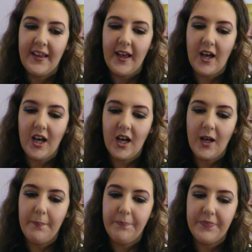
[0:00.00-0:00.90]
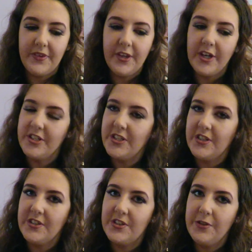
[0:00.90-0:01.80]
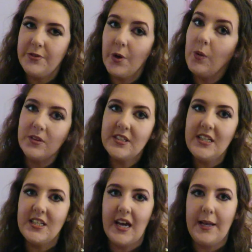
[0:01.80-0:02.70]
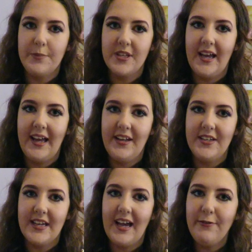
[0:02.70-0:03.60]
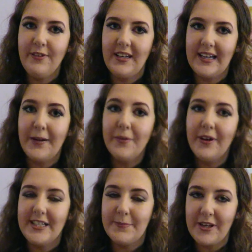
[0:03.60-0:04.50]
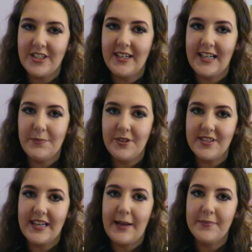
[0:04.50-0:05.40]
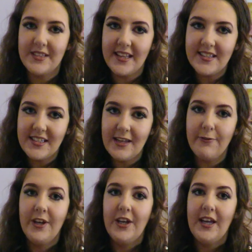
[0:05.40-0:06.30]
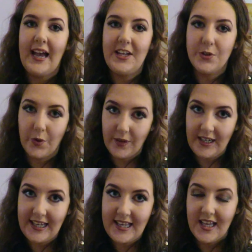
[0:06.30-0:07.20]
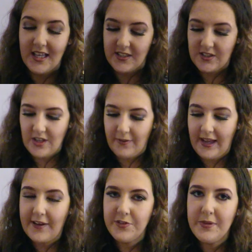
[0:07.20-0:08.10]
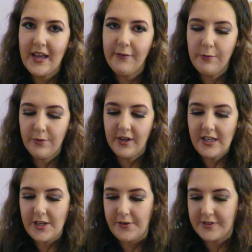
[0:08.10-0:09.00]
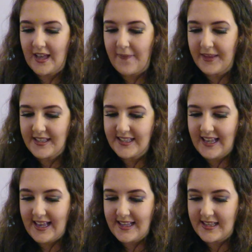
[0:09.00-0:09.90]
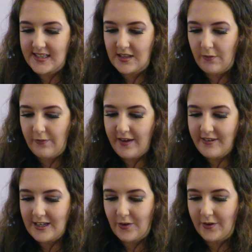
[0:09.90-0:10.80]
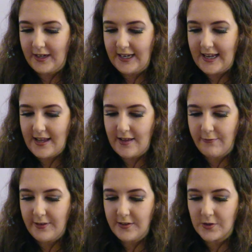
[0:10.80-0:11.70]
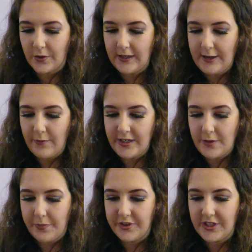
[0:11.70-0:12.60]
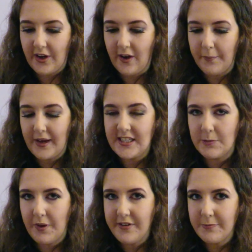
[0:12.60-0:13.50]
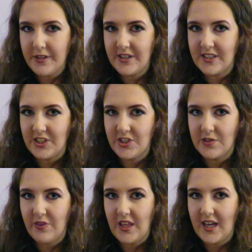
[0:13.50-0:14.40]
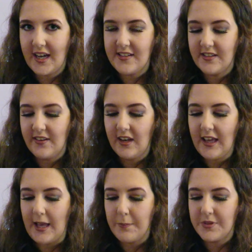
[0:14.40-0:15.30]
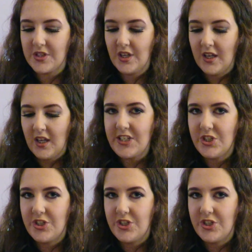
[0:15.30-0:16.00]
that suit all skin types, and I feel like I'm quite specialised because I am sensitive and oily, so I have to be careful what I use. And this is very oily. It feels oily when you put it on, but I suppose because it's just for the eyes and the lips, it